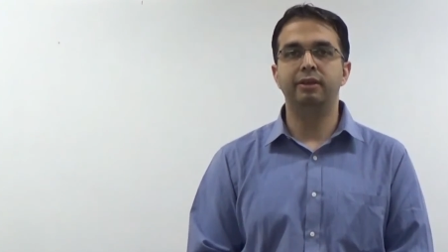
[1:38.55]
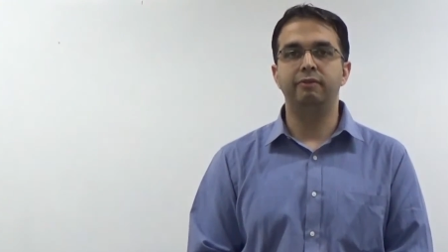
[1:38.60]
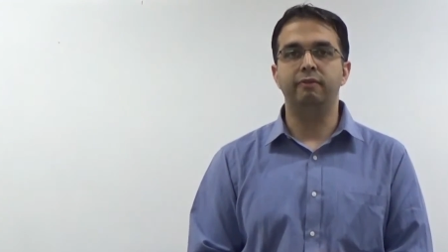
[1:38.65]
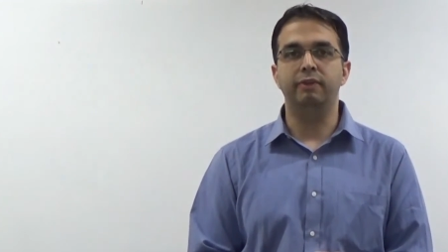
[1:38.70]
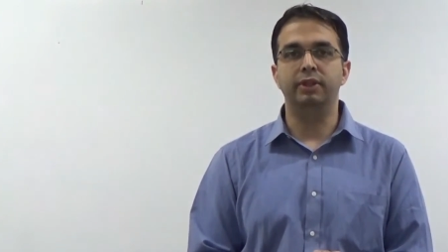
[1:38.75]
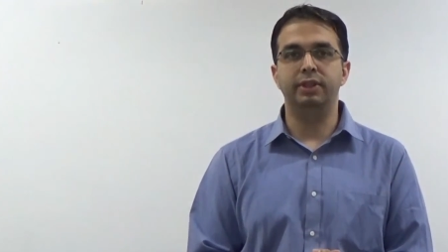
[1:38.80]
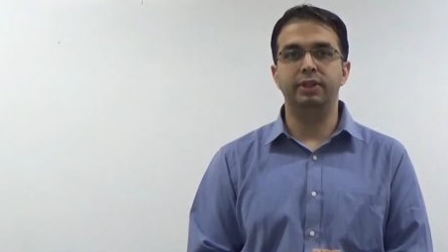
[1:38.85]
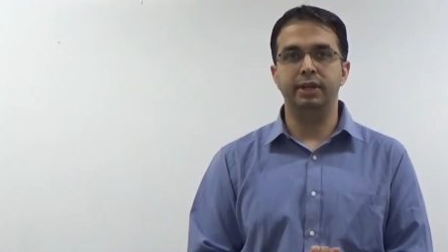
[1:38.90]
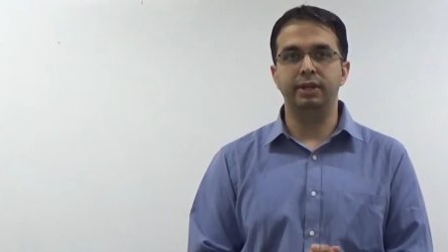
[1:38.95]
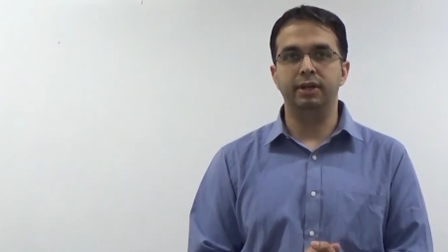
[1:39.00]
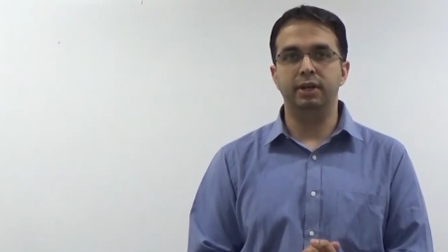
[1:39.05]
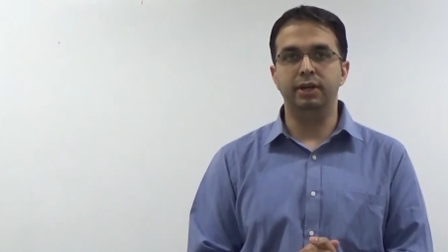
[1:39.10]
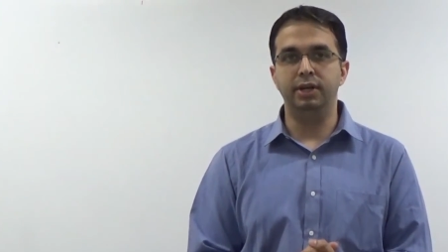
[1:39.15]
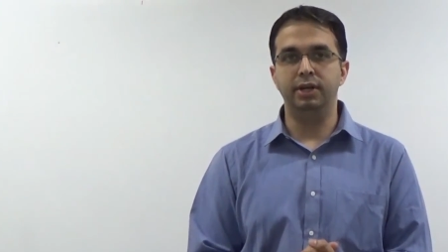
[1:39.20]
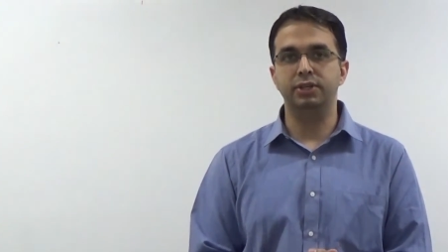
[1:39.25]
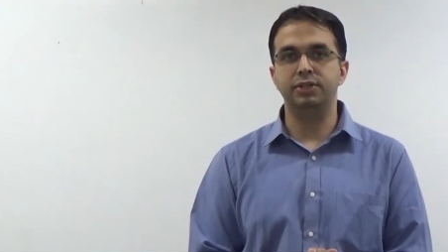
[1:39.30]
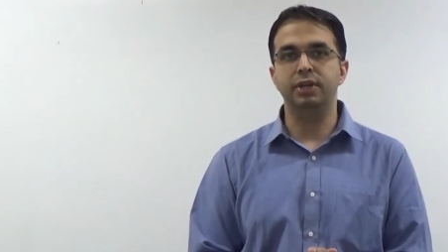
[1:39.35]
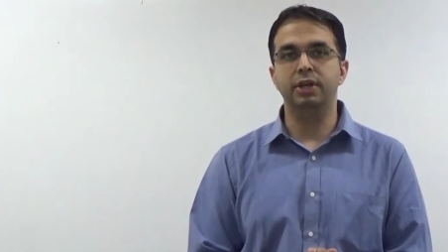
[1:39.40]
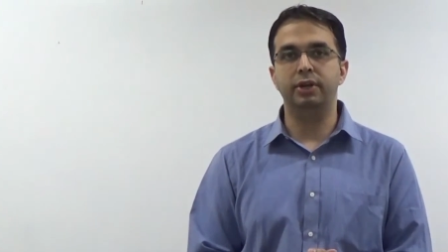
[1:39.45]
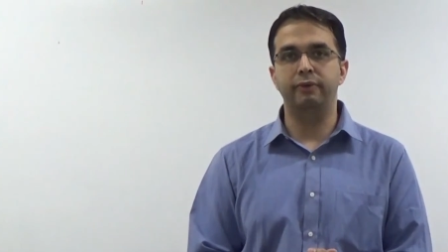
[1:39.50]
with an
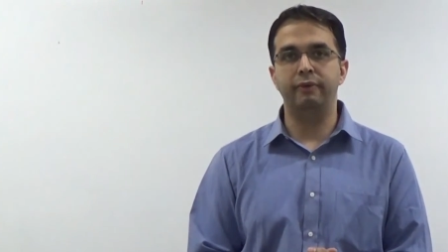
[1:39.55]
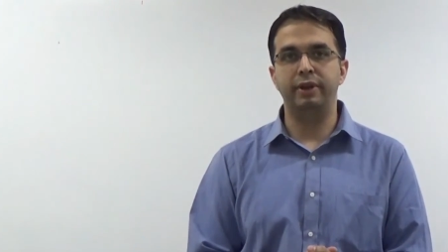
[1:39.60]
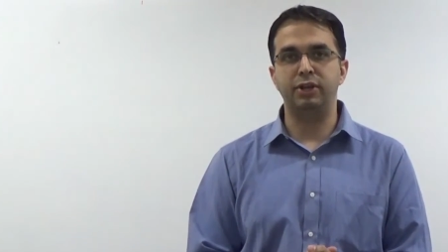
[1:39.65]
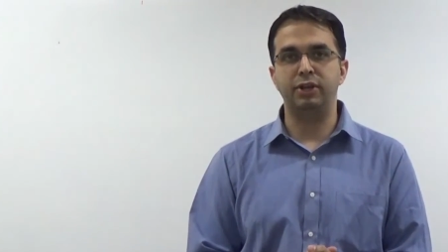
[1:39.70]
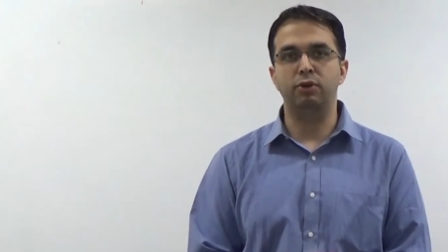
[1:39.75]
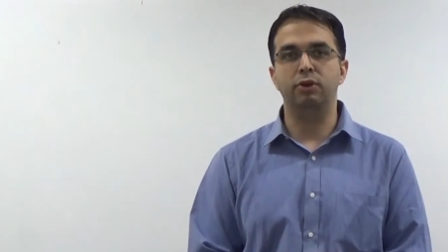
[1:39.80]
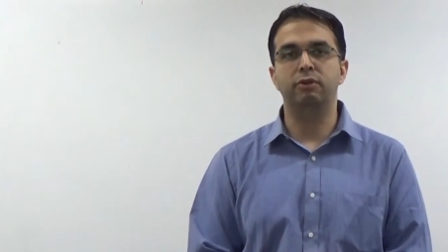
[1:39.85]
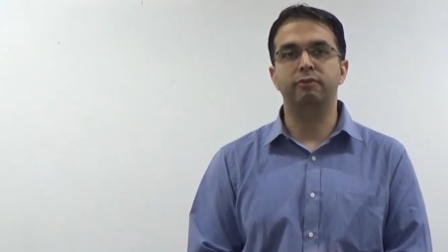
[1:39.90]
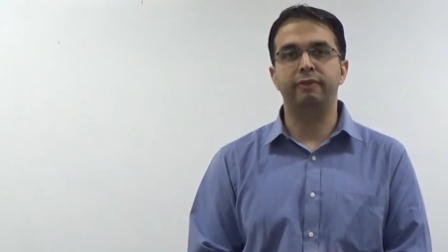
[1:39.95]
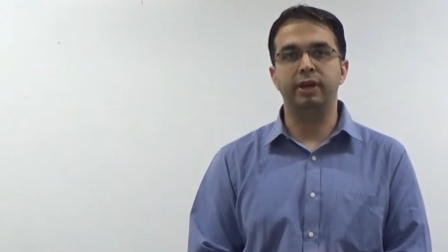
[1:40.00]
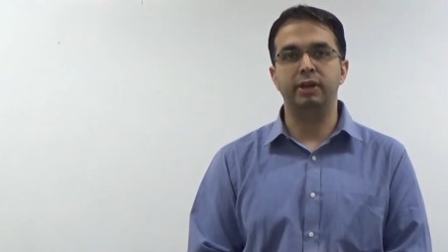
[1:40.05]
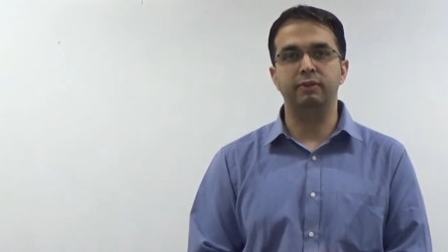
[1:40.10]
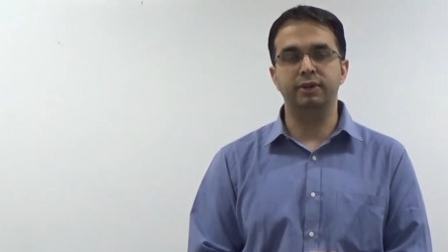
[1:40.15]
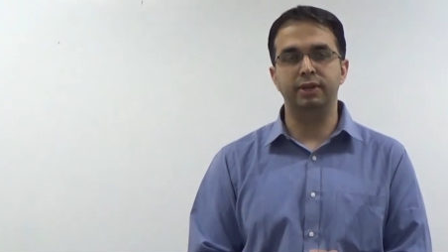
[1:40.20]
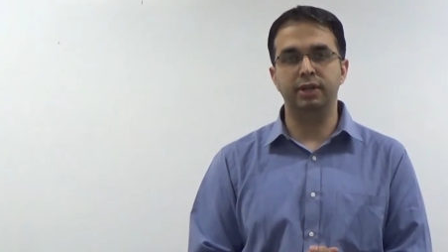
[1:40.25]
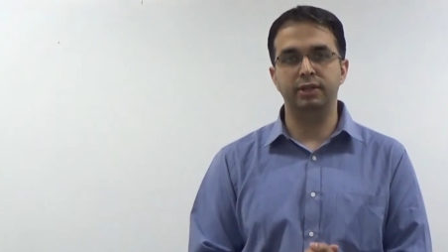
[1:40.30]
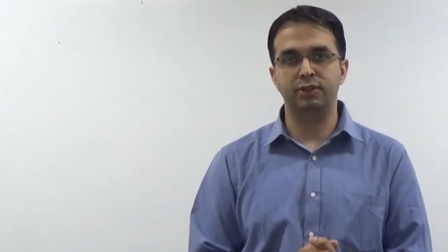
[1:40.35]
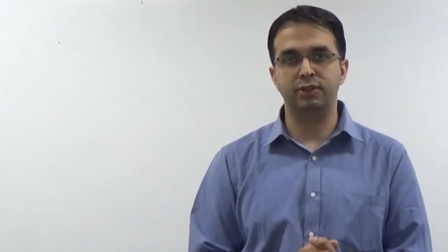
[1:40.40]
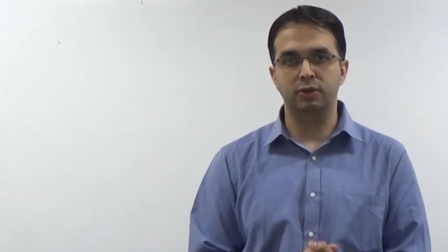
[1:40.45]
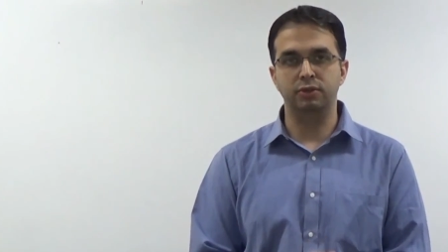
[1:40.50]
additional revenue of five
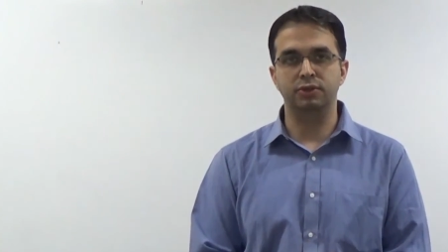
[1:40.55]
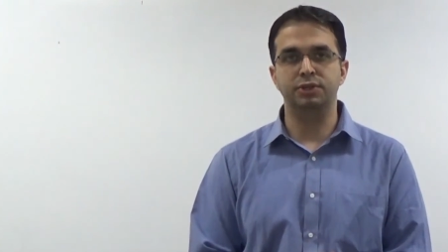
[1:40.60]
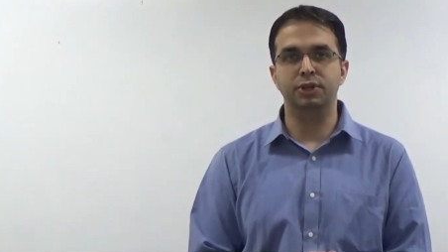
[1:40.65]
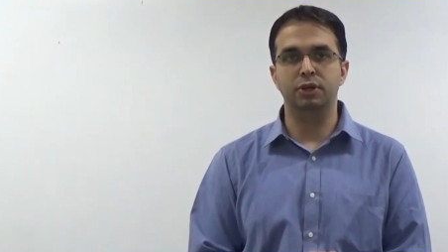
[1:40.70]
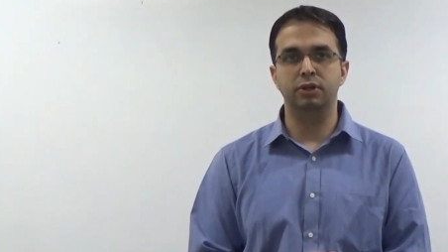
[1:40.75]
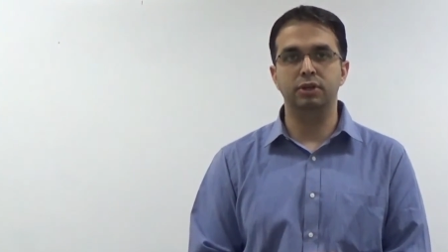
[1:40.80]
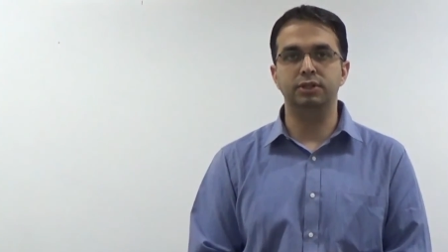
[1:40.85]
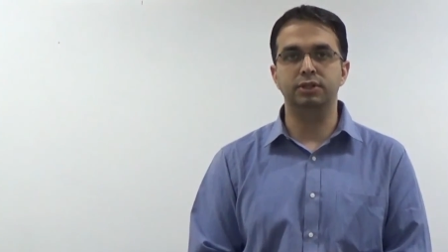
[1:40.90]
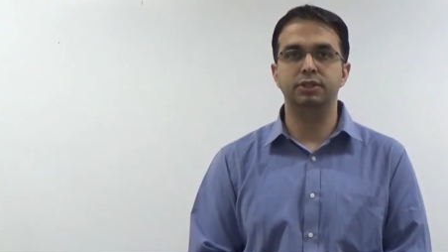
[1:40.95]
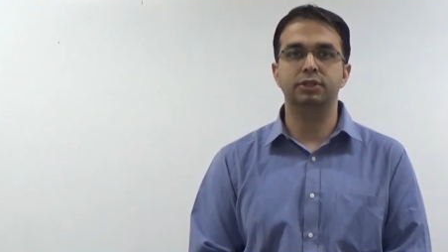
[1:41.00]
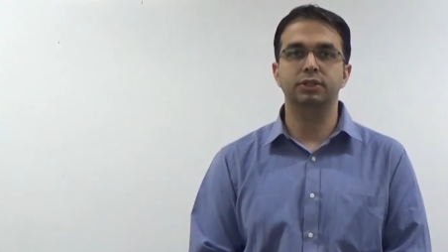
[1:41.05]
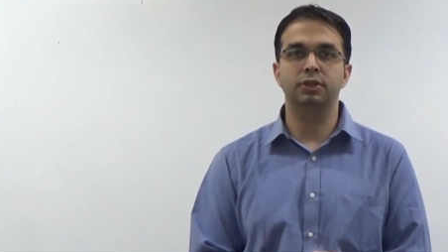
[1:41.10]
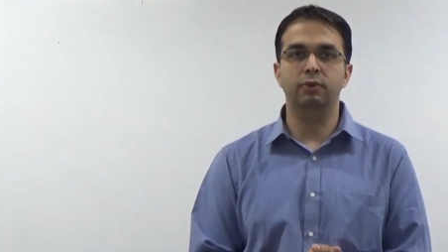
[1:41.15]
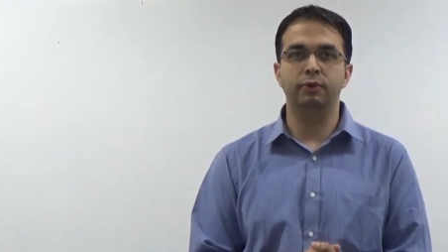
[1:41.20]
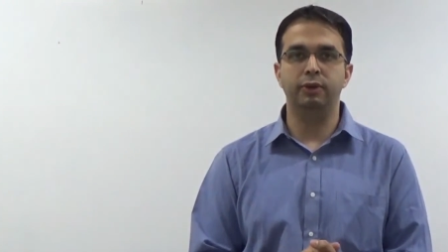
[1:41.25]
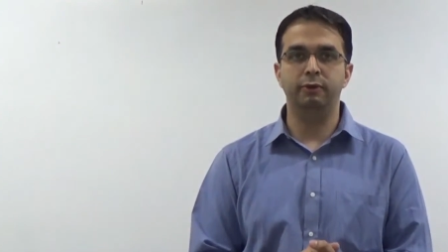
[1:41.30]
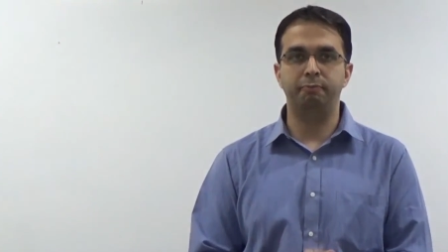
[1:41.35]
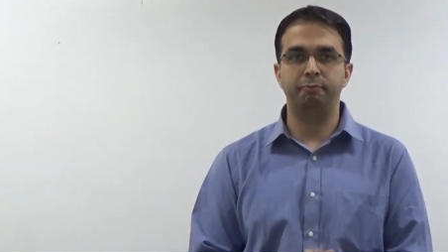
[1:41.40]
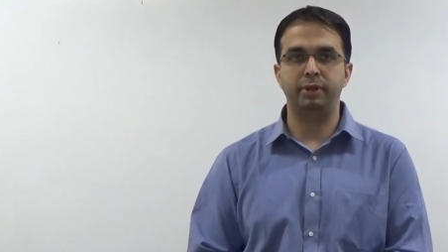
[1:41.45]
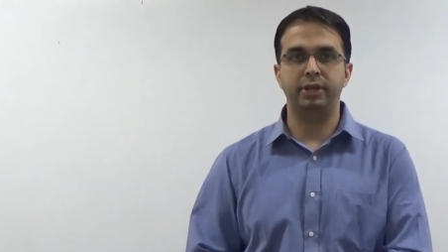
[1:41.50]
hundred thousand dollars
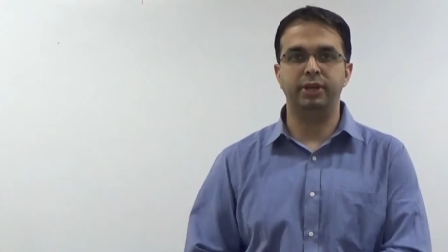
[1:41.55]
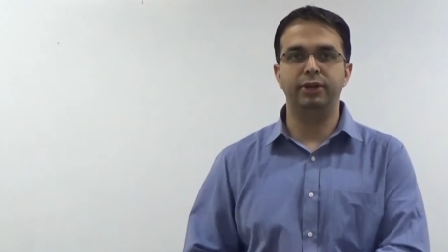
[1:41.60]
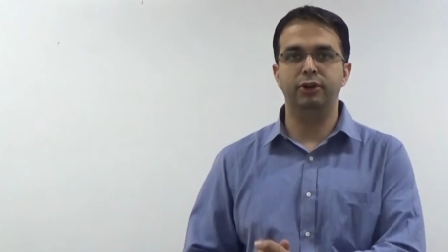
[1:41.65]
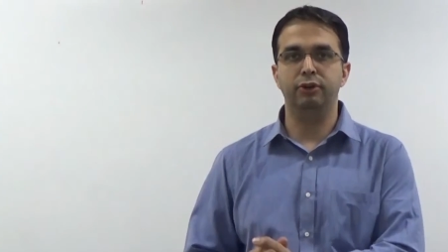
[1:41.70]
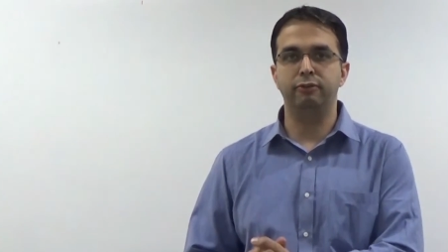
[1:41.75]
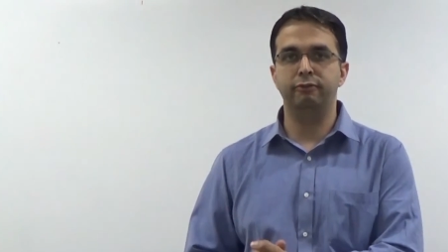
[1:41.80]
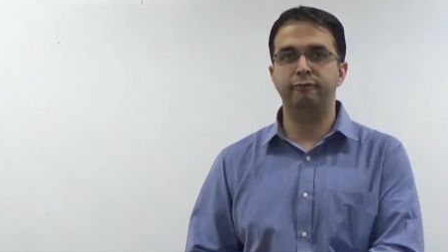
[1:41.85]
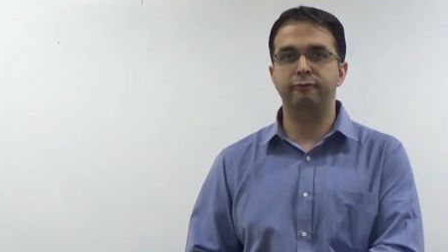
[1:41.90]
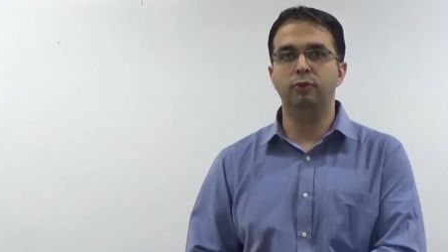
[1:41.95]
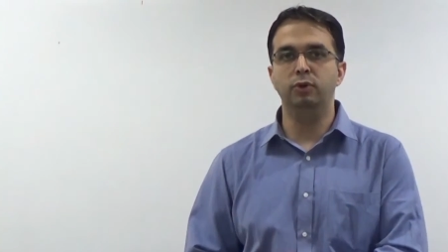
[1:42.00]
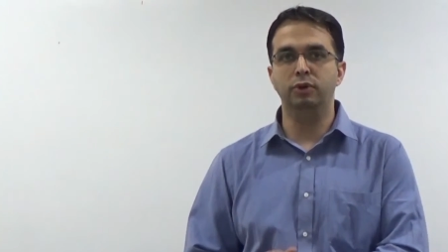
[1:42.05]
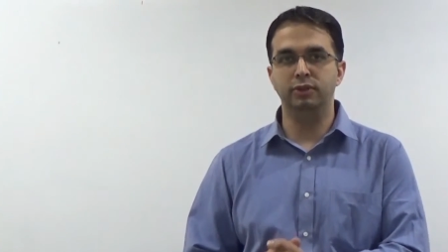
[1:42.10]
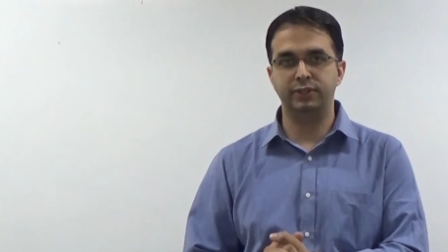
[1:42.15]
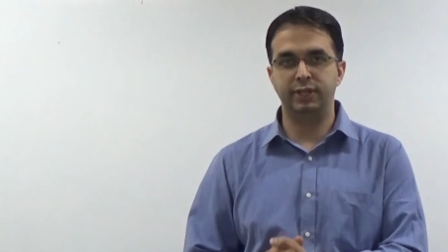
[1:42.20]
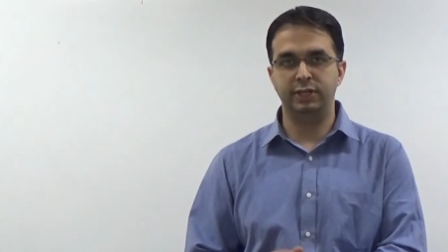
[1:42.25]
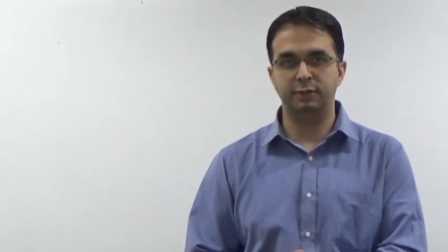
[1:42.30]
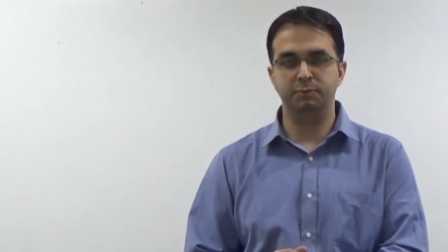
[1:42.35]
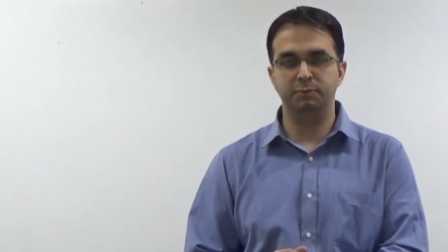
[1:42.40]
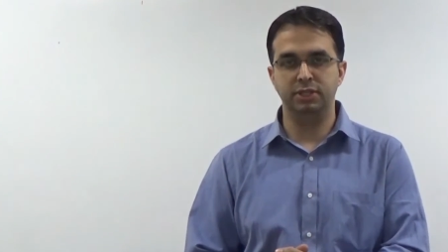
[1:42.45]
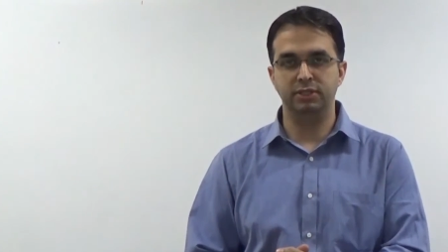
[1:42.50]
over a period of four to
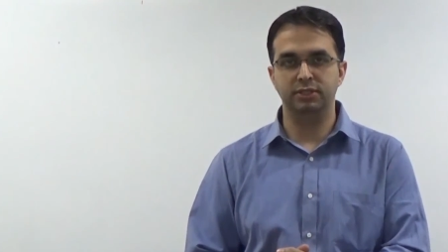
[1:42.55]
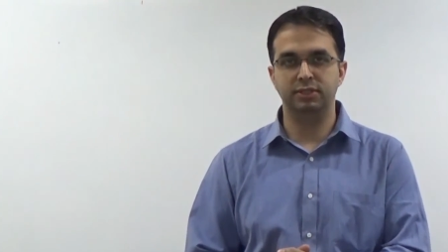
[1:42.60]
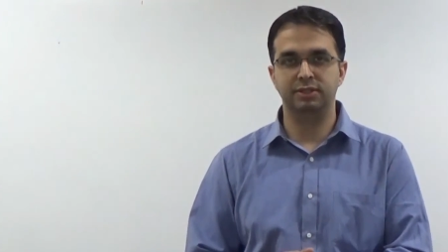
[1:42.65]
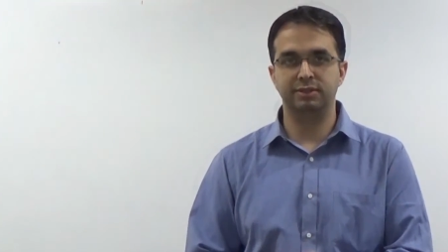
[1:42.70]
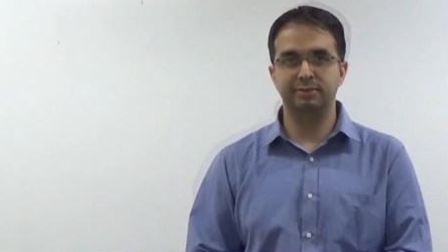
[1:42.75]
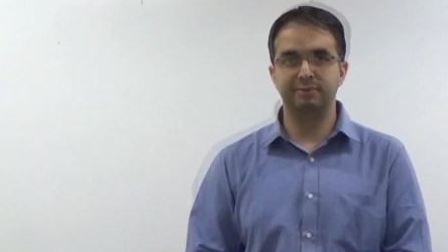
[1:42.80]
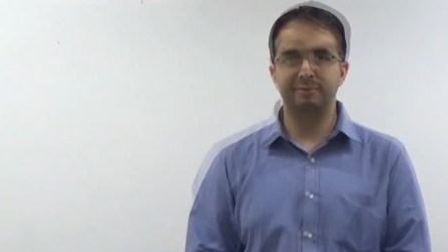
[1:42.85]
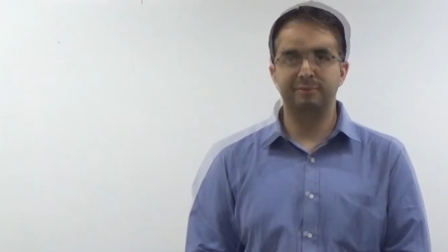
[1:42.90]
six months.